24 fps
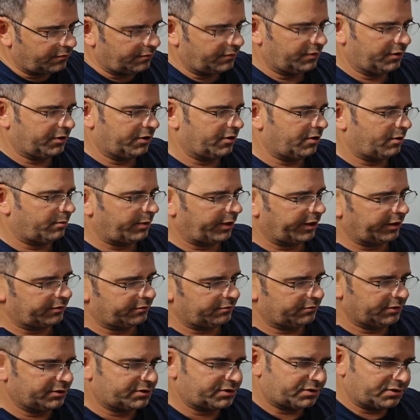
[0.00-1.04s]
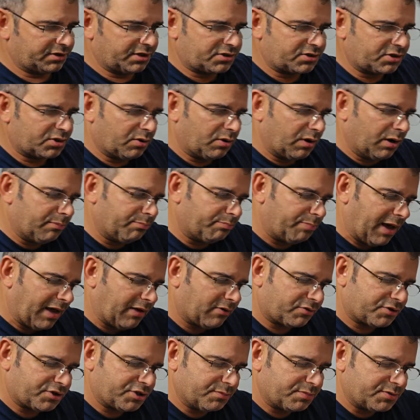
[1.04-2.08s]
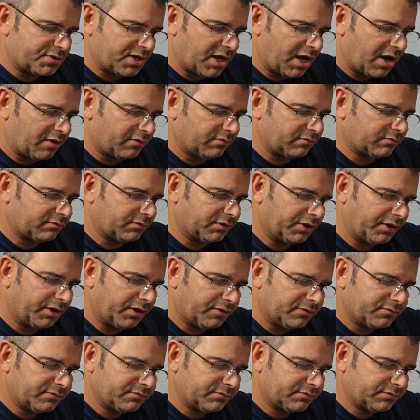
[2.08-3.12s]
You know, I'm like, let's go hunt battleships down, you know?